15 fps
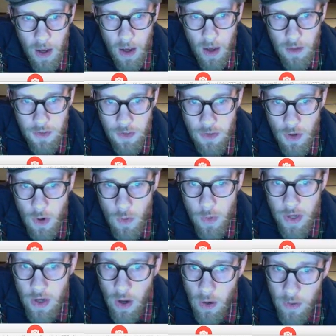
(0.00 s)
So
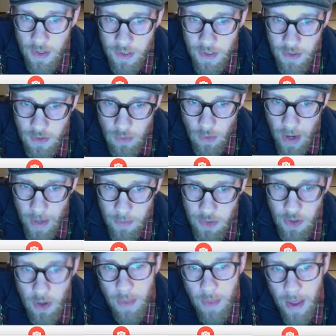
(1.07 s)
we know this is a
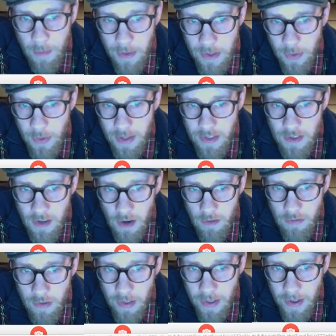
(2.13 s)
ribosome. That means we can start
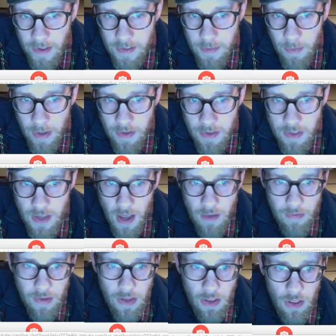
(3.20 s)
filling out some other
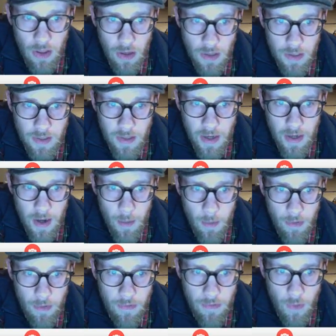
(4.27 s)
stuff. It looks like
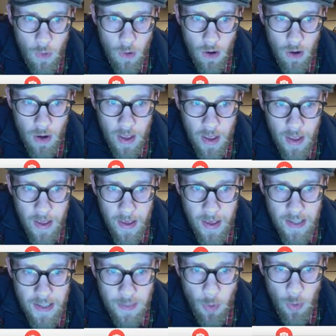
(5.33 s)
number 4
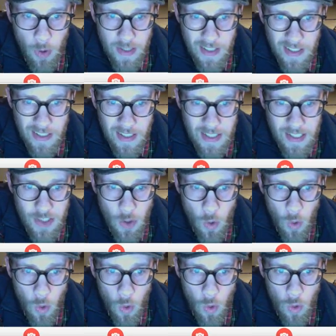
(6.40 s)
is pointing to this
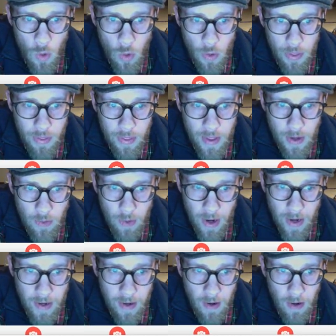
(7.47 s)
whole thing
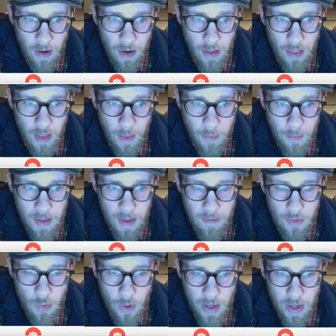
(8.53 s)
right here. And let me give
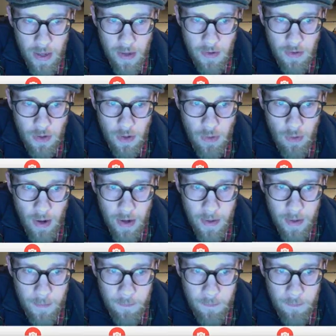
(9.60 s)
you a hint. Are you ready?